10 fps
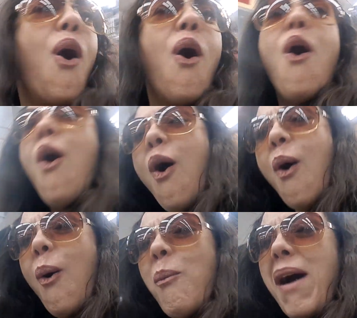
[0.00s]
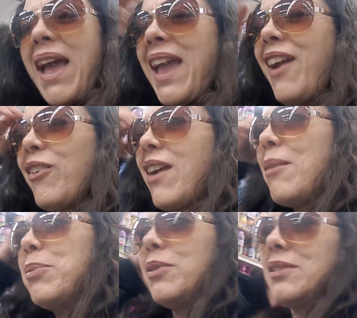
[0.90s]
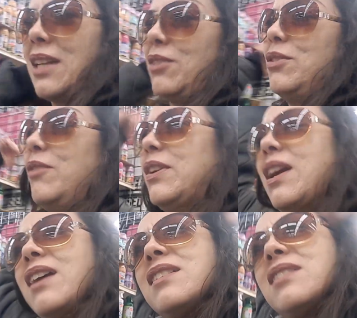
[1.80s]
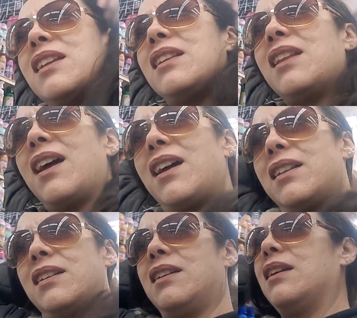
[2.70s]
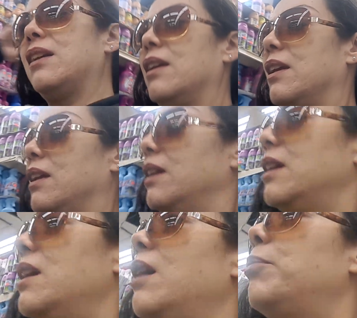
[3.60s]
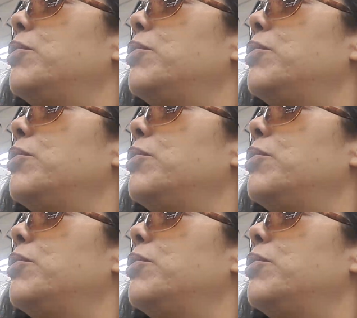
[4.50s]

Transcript: Oh, my hair got pulled. I don't know if you guys seen that. It got